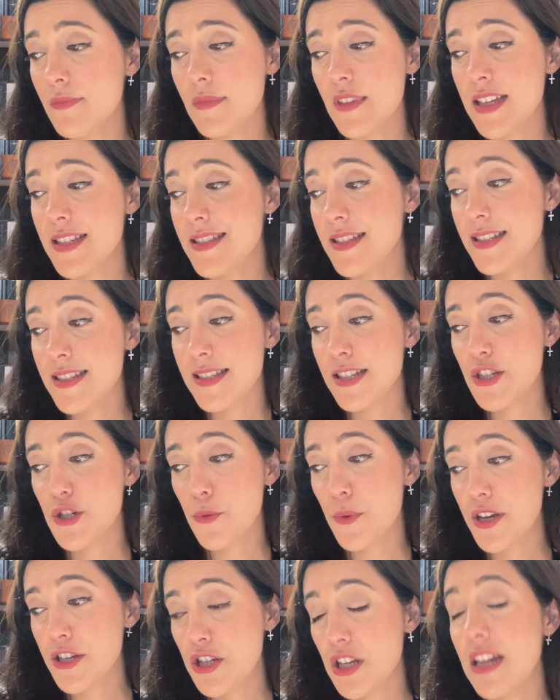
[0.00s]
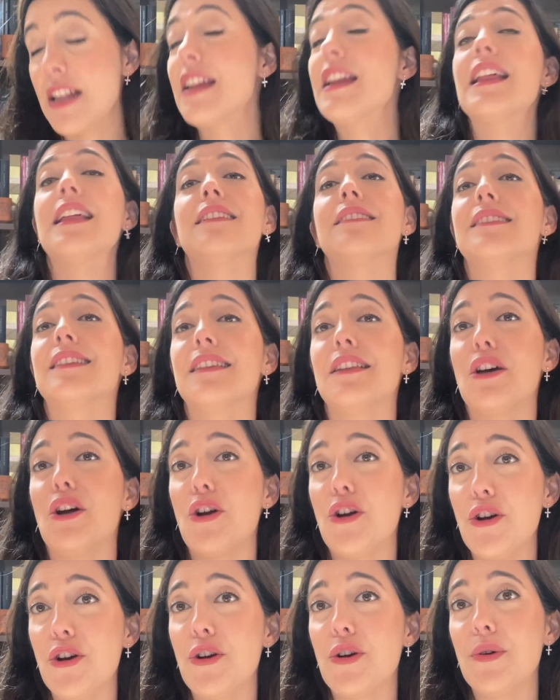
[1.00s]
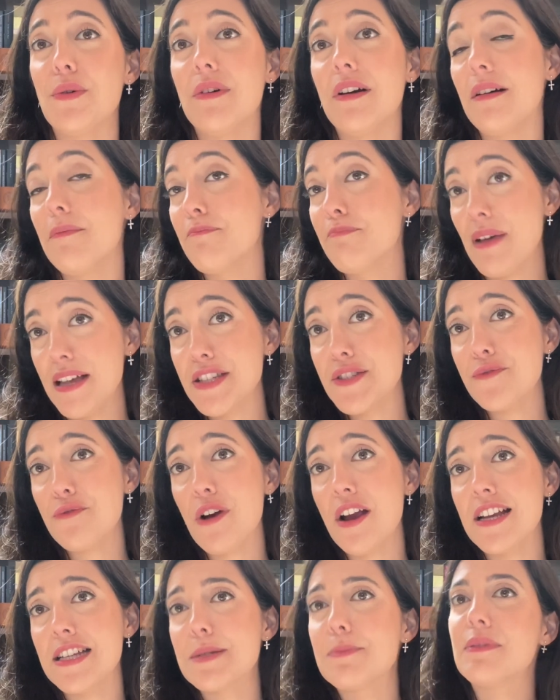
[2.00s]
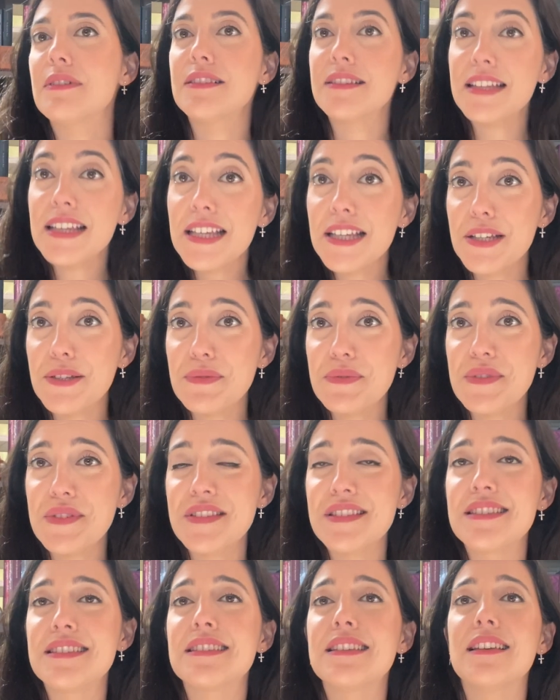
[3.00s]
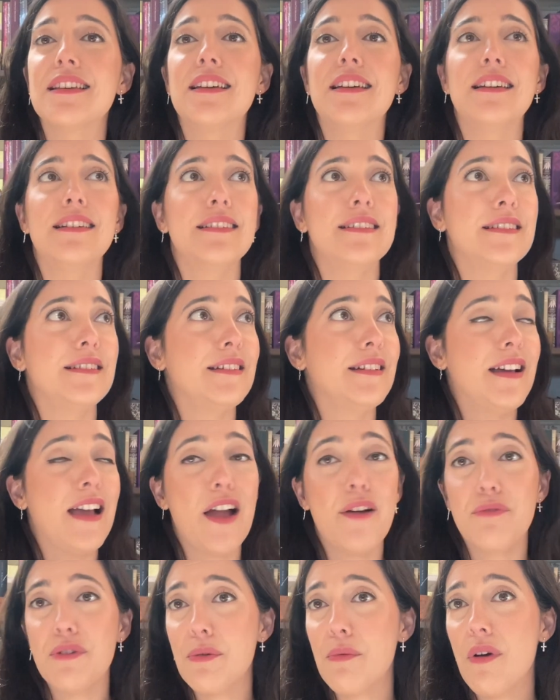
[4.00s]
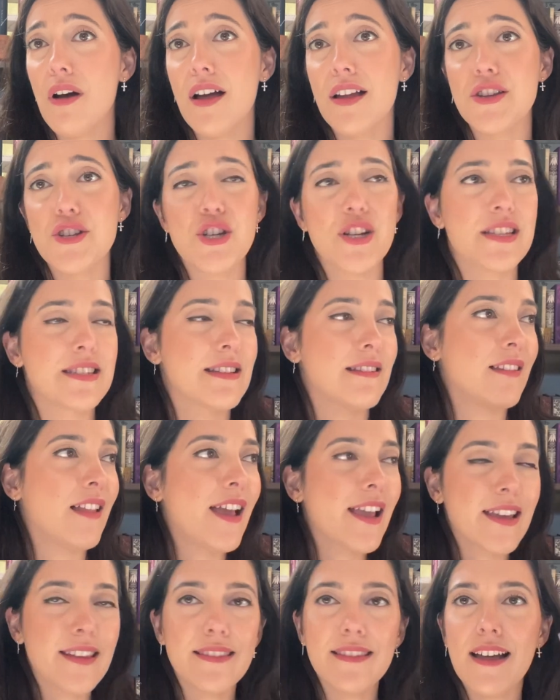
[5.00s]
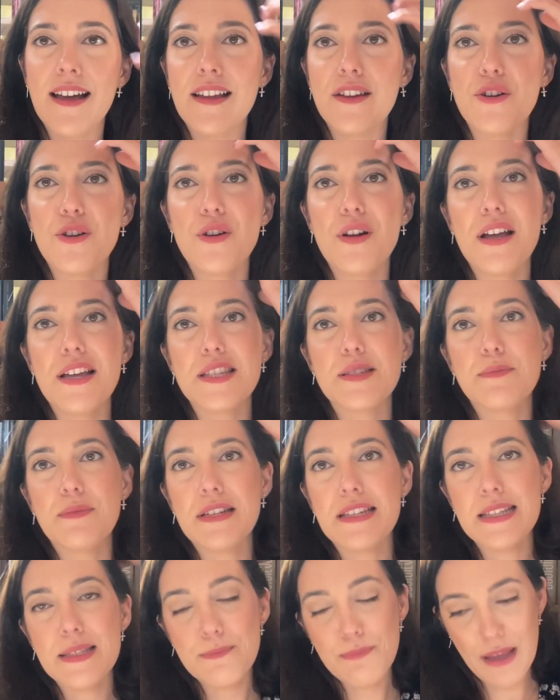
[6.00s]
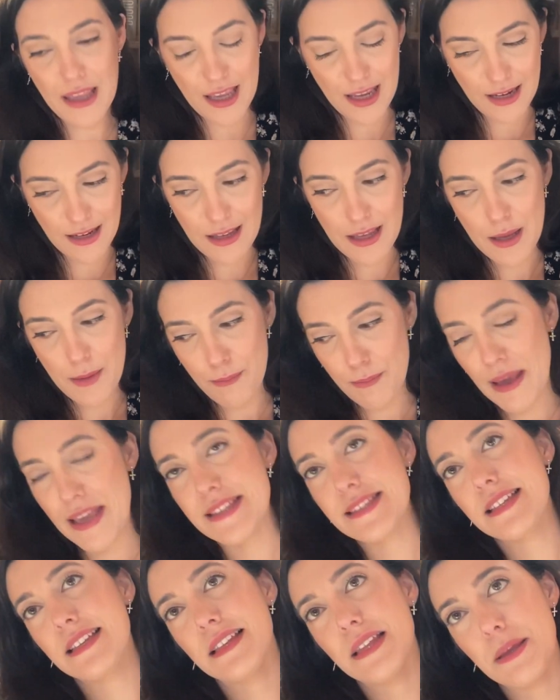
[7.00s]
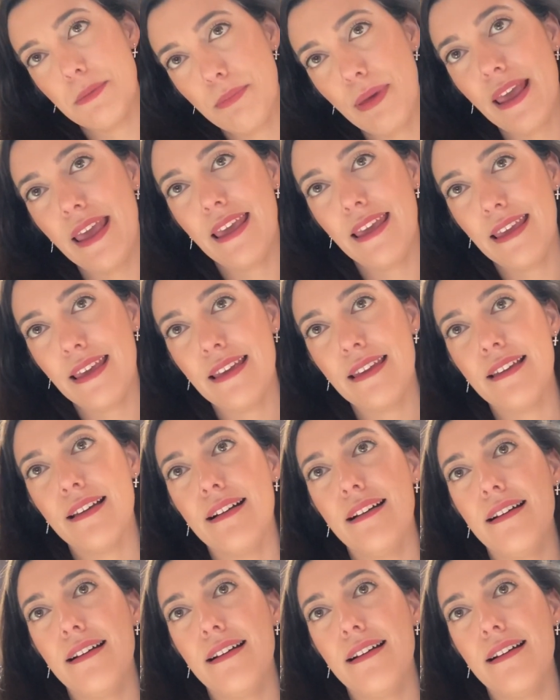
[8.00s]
is in this situation, and then her best friend believes everyone. She doesn't like that her husband is basically paying